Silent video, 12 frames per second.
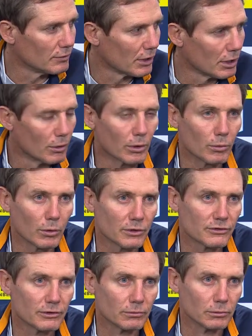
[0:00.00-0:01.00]
I don't know what
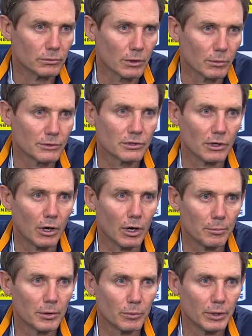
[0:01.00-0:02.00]
it was
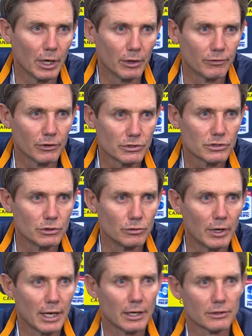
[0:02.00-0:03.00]
tonight, but we know the first 2
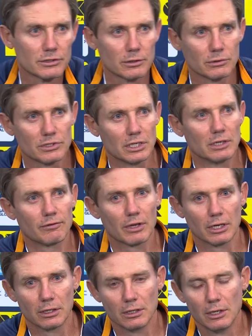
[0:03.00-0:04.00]
rounds there were
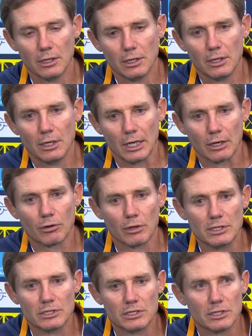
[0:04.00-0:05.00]
significant
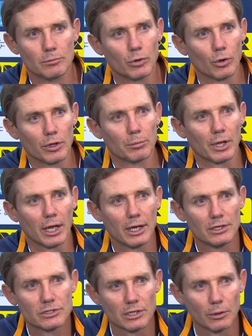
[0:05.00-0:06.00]
increases in ball in play,
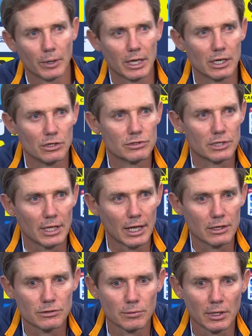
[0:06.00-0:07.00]
so we're getting used to
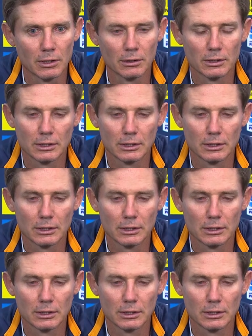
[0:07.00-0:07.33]
that as well.